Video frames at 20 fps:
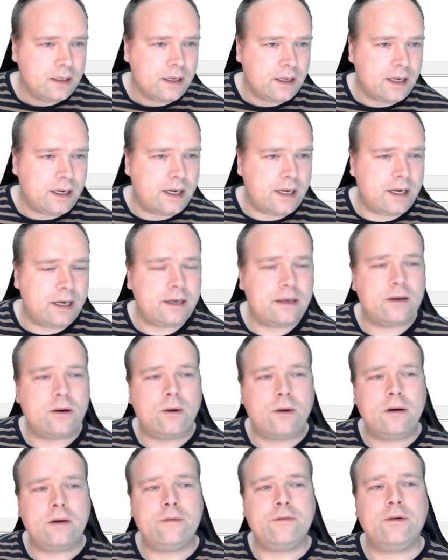And
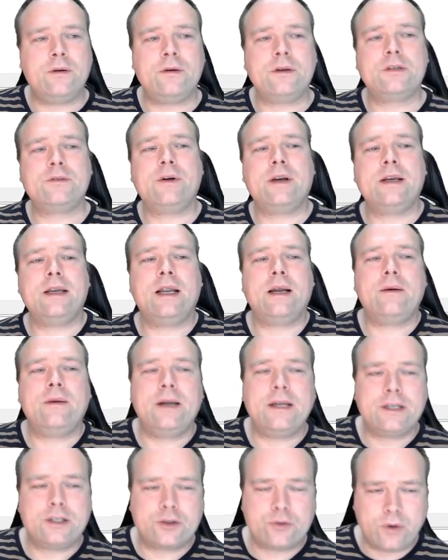all the folders right now
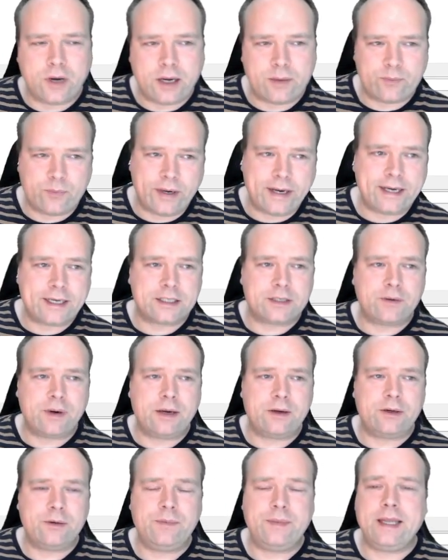has squared brackets
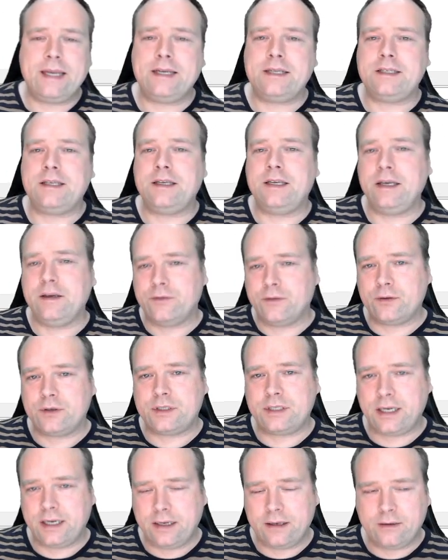around them. That is the
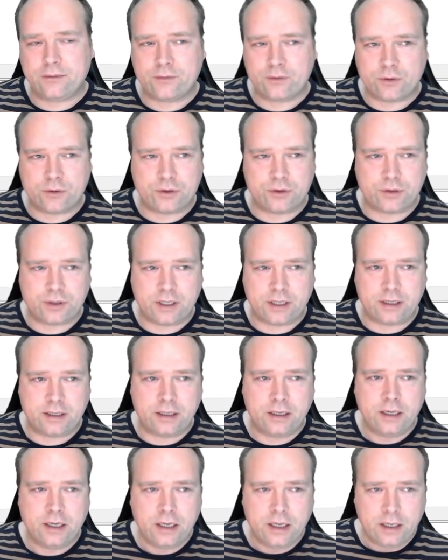default setting. Of course, you
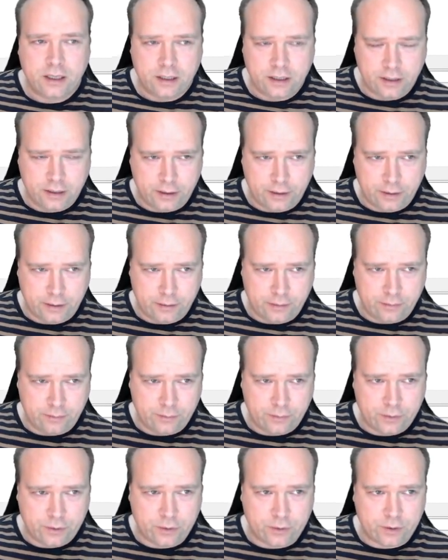can
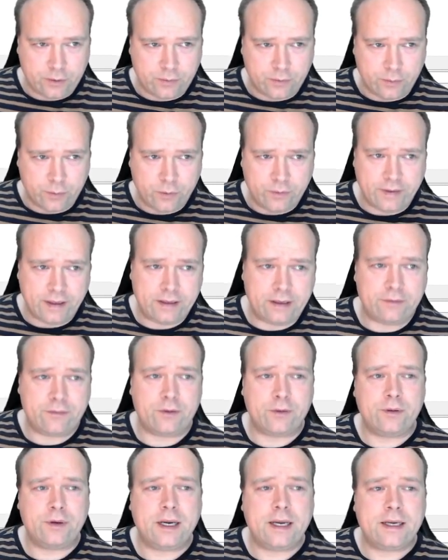remove that if
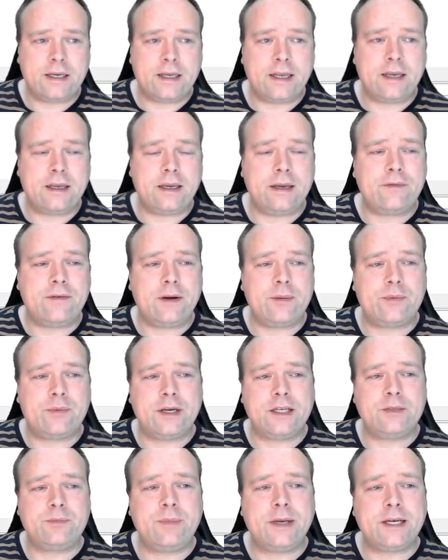you don't like that. If I
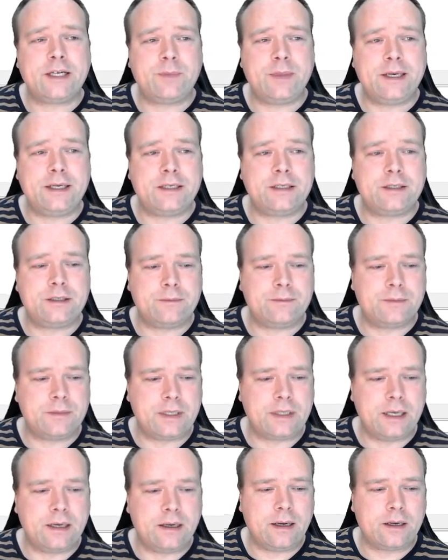press backspace,
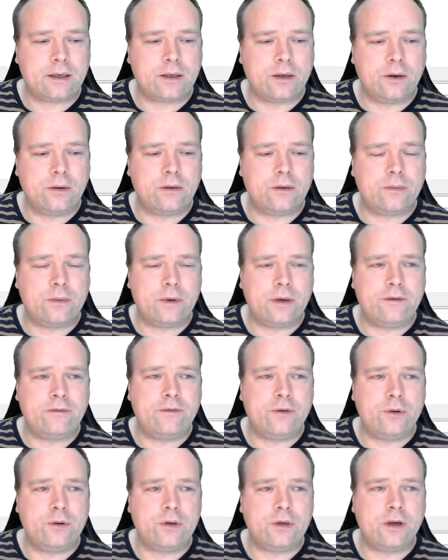then go one
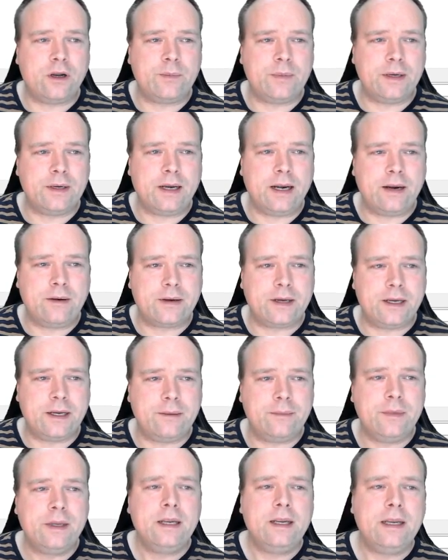folder up in the
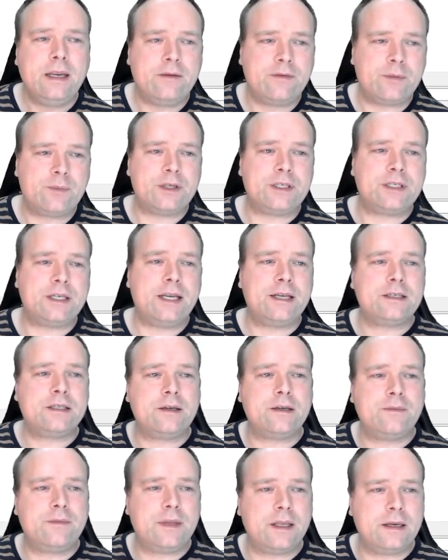hierarchy. If I press
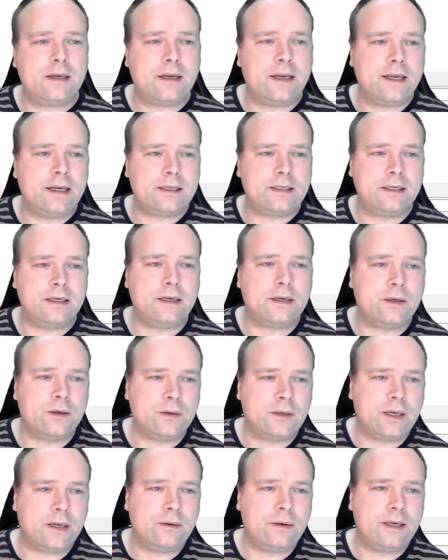enter, then I actually
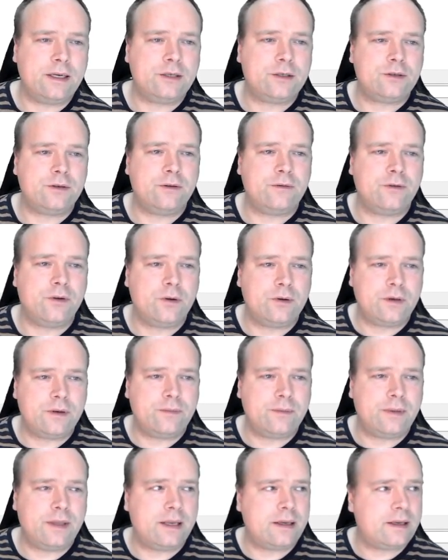go down into the
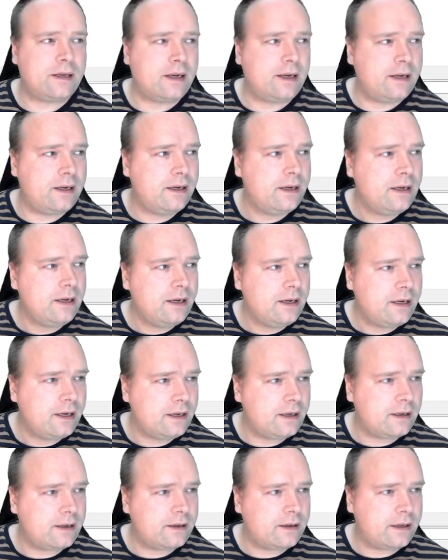folder that
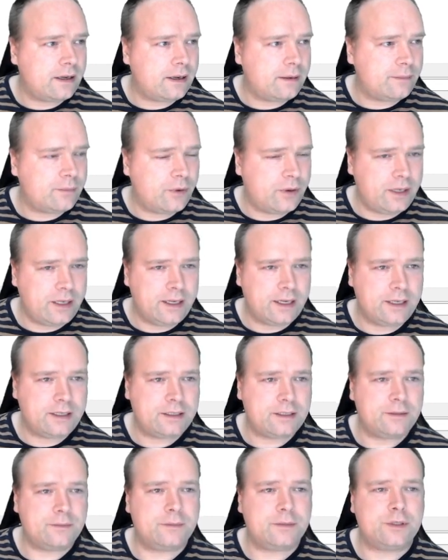I'm pointing
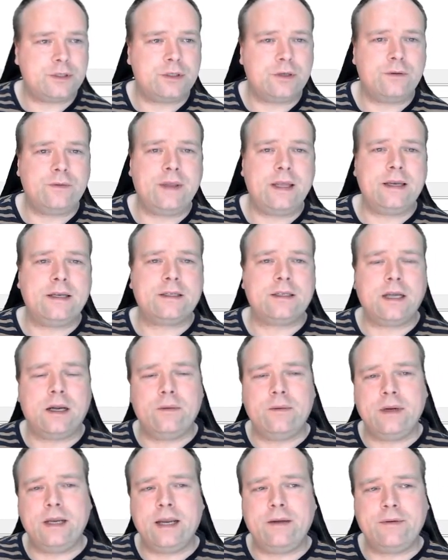at. So that is
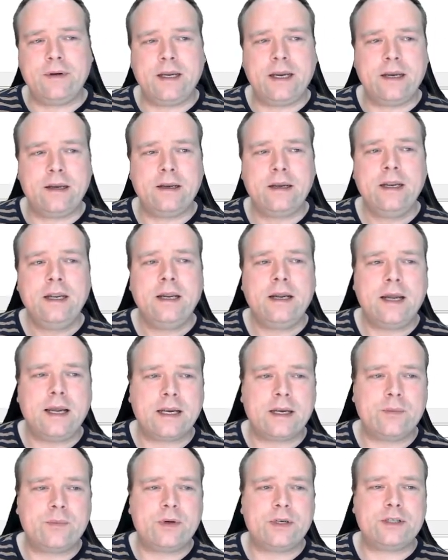how we navigate.
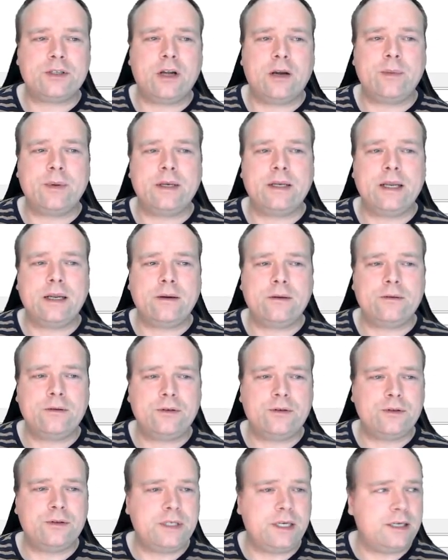I can press up and
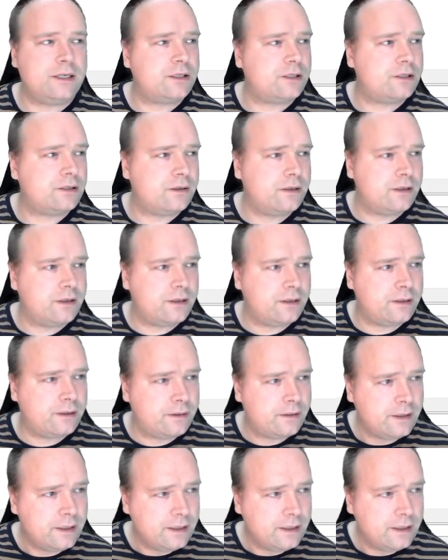down to change the